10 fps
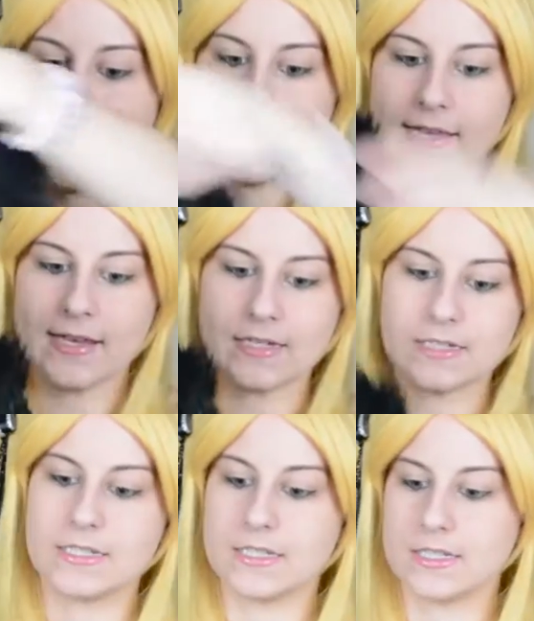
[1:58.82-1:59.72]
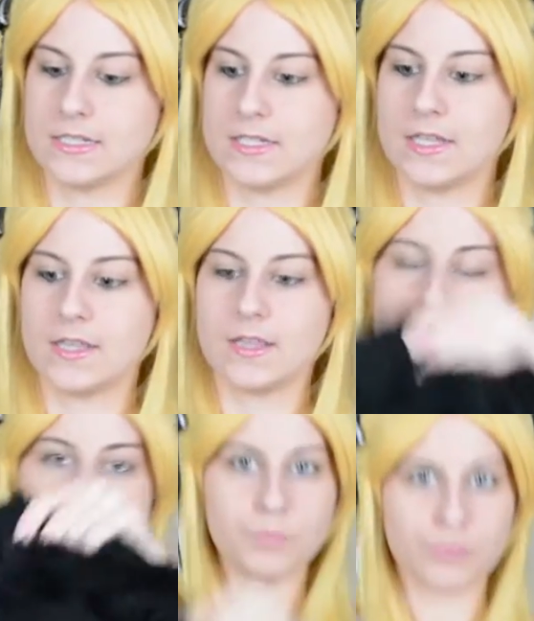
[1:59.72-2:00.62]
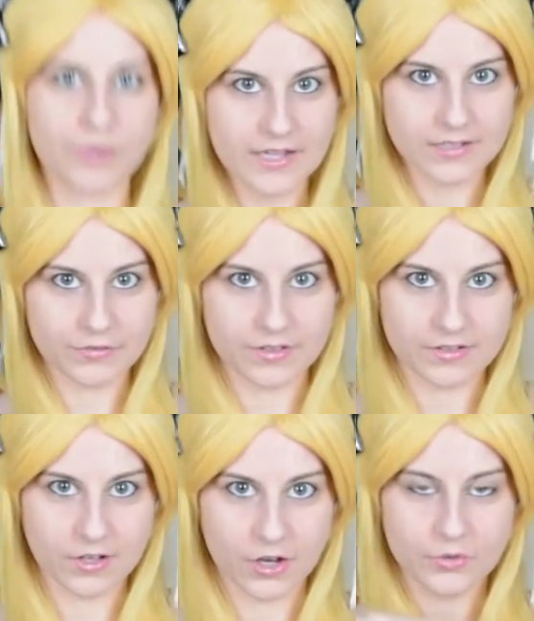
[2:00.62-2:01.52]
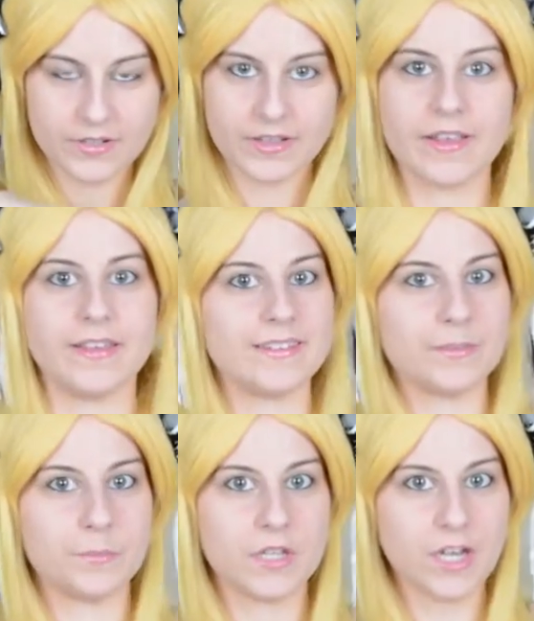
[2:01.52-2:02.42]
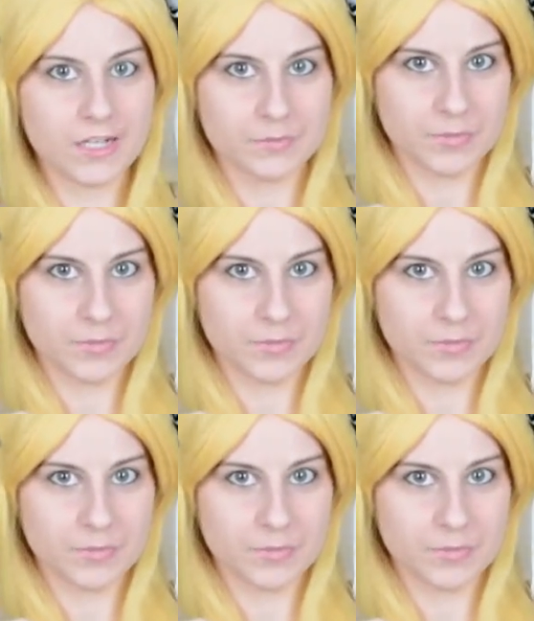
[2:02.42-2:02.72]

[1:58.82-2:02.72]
And the brand of this coat is Pyon